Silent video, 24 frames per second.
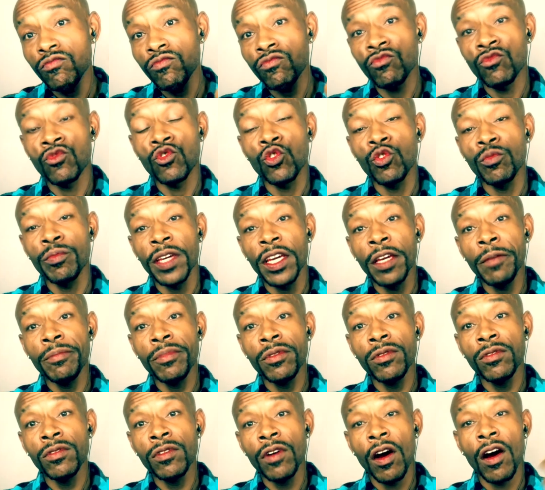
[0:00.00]
two
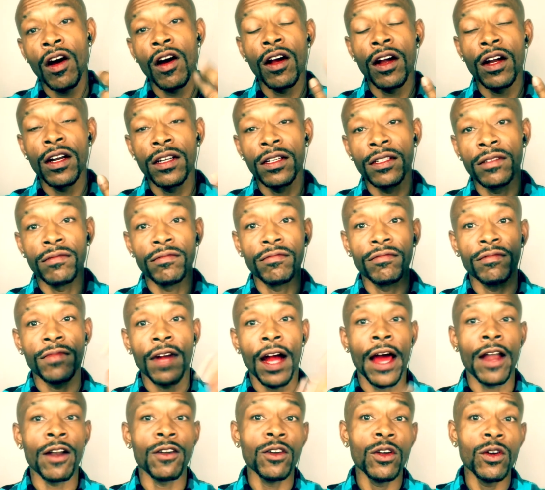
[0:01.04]
people are,
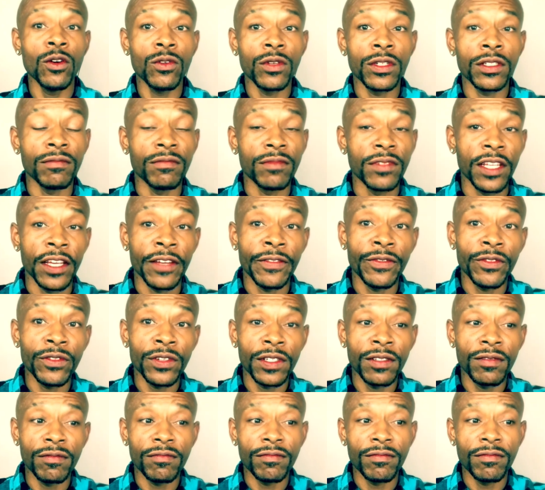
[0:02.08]
in
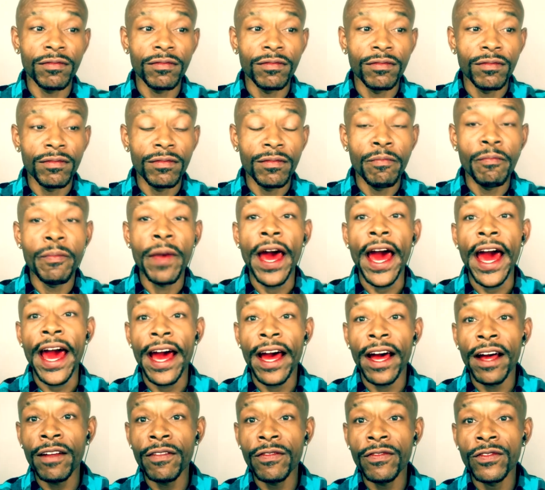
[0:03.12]
different
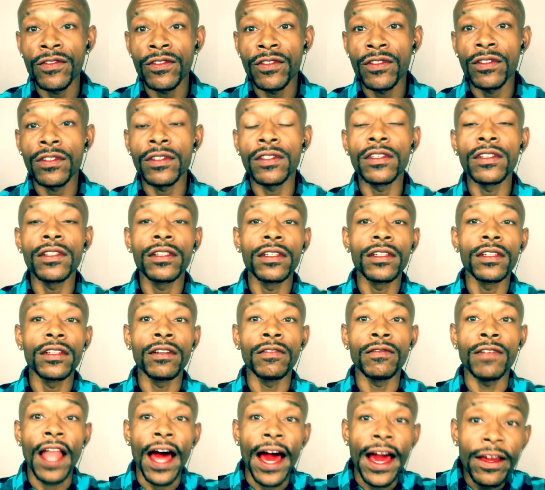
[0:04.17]
paths
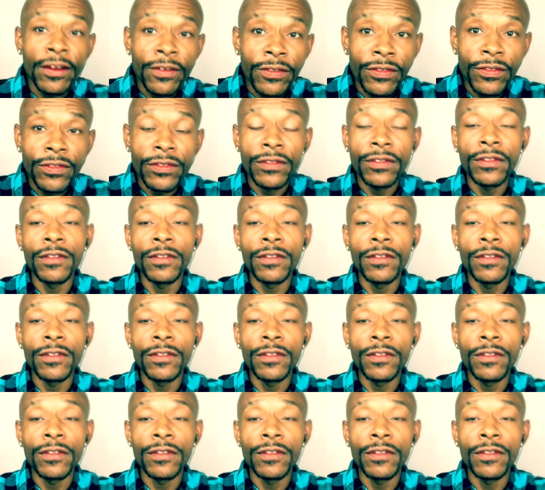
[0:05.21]
of life.